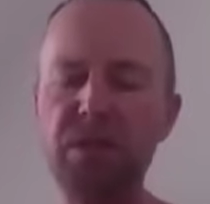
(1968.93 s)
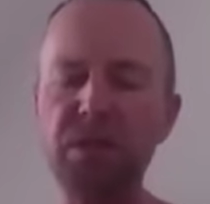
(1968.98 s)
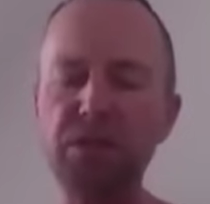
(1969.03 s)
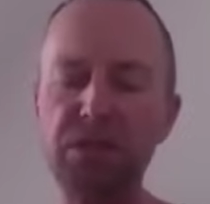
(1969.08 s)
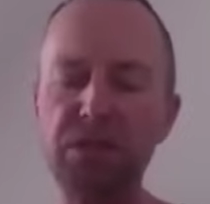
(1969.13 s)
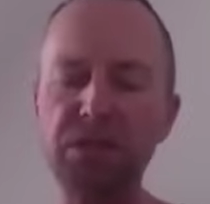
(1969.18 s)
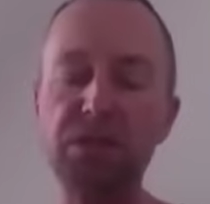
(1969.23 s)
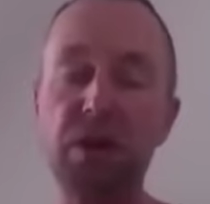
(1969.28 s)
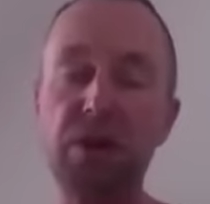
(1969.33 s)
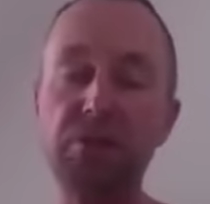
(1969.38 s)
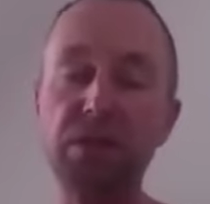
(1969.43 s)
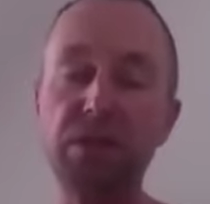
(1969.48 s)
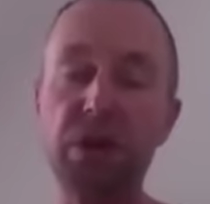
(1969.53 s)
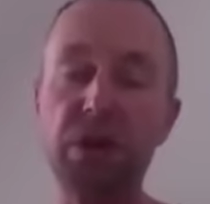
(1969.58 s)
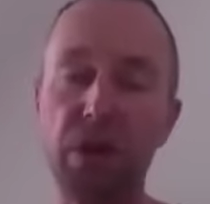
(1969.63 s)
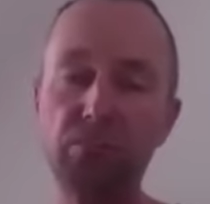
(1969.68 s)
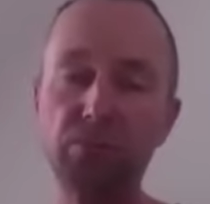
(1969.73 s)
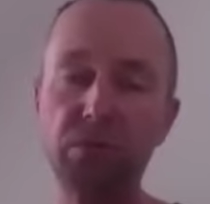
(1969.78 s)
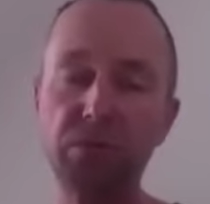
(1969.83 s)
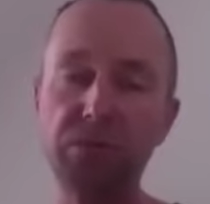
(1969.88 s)
discovered
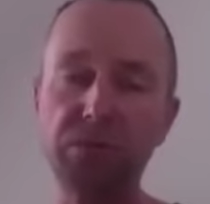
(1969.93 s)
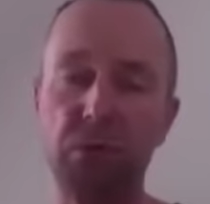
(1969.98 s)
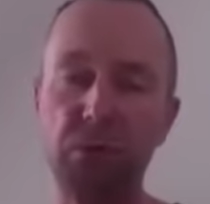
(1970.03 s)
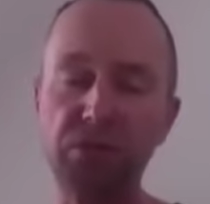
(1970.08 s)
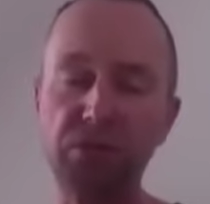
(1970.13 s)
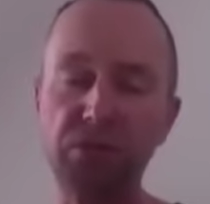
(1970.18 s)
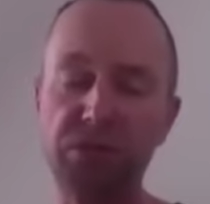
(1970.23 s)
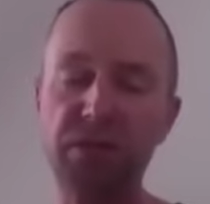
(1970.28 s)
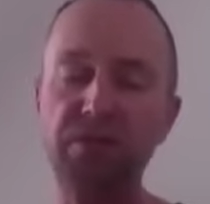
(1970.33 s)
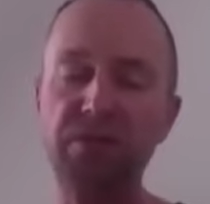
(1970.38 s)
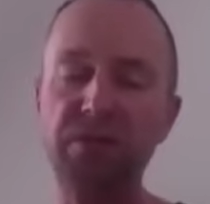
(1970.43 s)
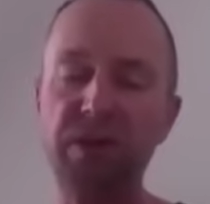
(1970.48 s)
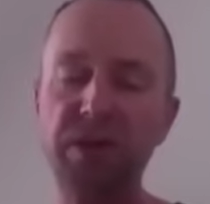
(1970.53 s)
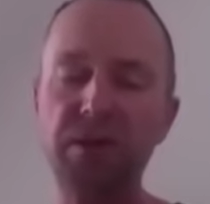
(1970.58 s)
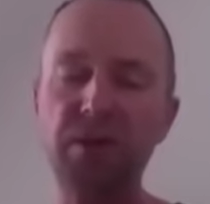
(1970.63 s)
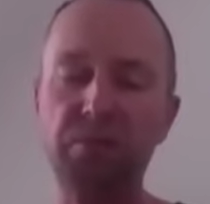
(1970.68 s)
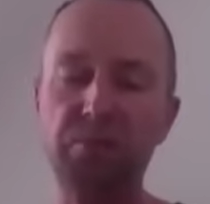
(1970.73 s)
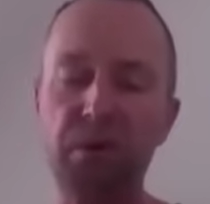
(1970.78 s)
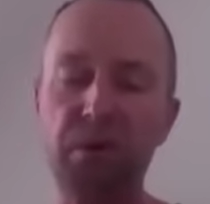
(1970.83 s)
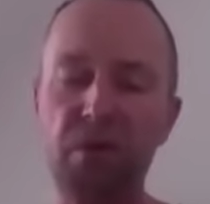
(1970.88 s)
unresponsive
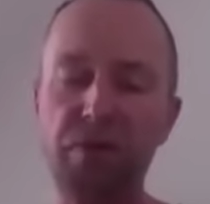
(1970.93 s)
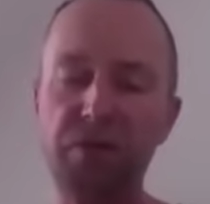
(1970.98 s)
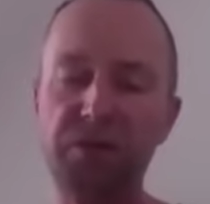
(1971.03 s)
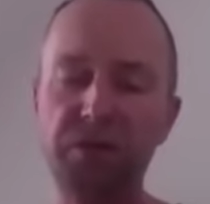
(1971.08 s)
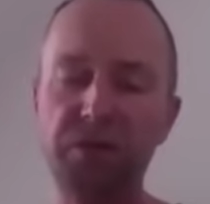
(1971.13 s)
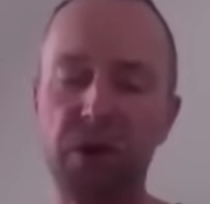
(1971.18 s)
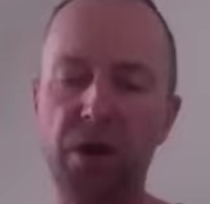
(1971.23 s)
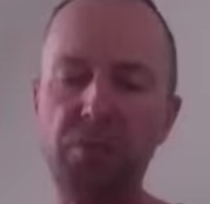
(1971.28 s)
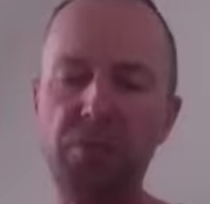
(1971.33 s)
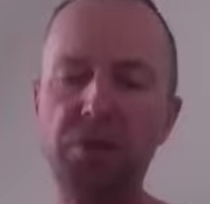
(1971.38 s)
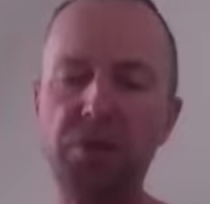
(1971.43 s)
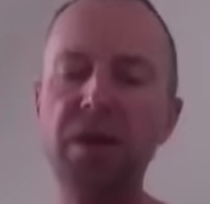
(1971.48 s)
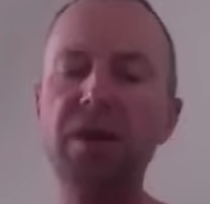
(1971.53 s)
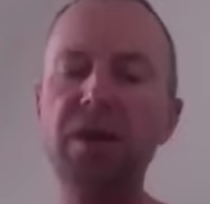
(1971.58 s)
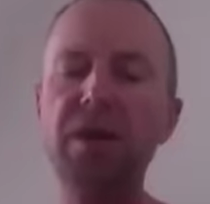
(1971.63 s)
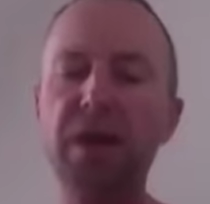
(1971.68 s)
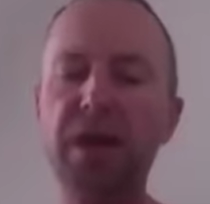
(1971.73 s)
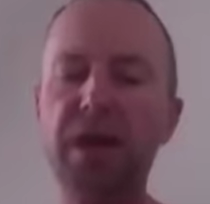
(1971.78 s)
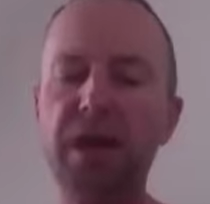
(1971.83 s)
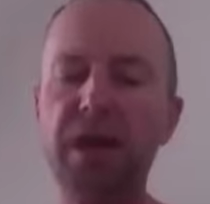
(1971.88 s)
in a bathtub
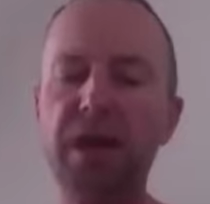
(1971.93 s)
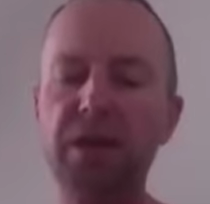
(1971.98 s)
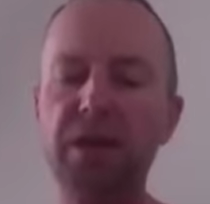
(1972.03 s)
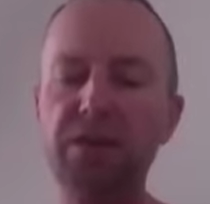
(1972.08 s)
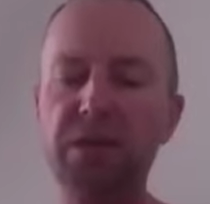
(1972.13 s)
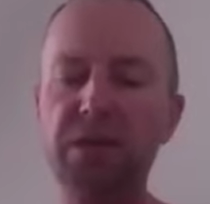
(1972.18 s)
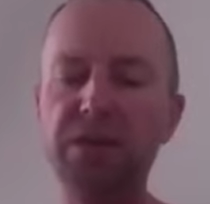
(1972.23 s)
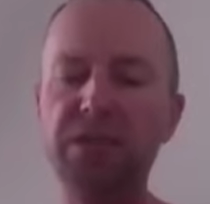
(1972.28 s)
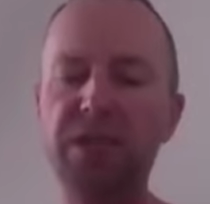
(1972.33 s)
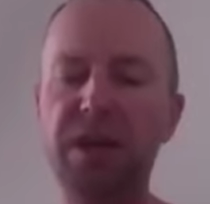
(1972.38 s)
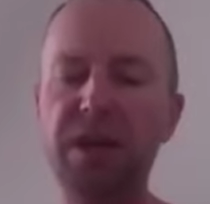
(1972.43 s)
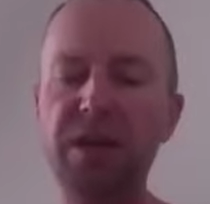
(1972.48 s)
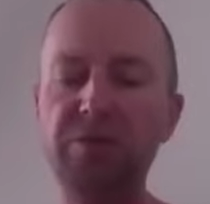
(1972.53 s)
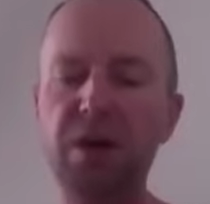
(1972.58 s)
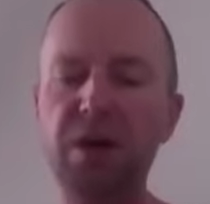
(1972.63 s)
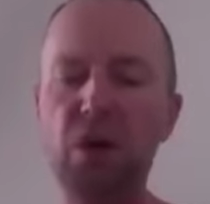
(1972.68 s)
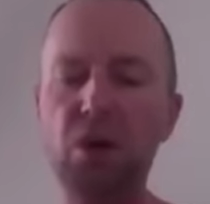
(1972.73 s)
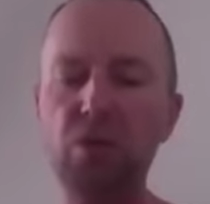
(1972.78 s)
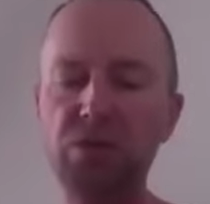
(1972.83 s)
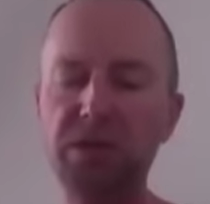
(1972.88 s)
in the same
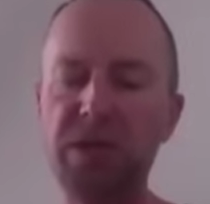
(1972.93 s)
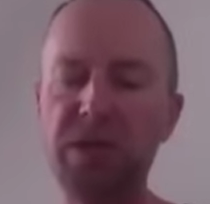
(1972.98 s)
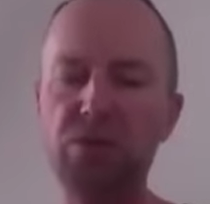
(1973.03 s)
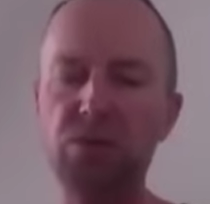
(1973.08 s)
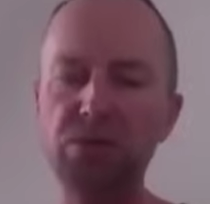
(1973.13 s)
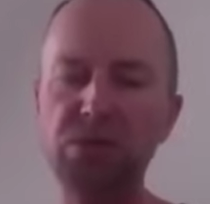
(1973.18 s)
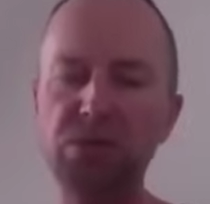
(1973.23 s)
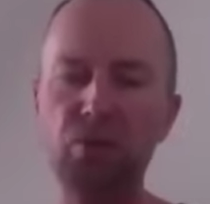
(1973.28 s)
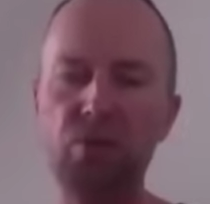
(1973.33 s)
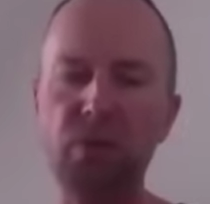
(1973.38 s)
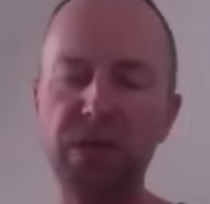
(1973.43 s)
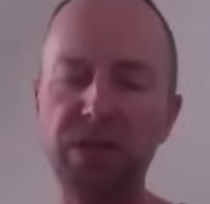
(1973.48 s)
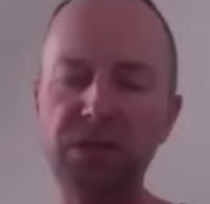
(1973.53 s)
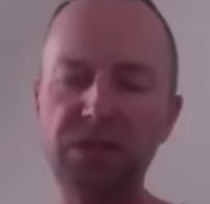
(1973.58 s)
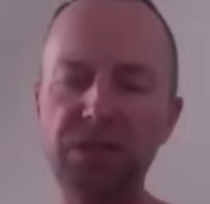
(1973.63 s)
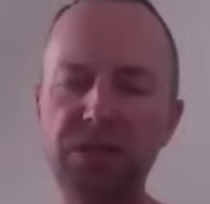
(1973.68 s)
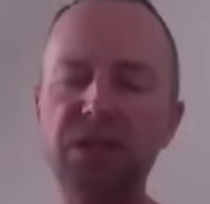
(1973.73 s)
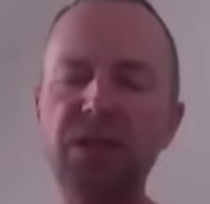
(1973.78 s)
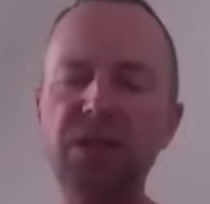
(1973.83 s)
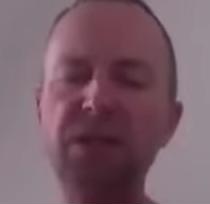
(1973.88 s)
hotel
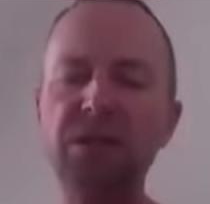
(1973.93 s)
suite,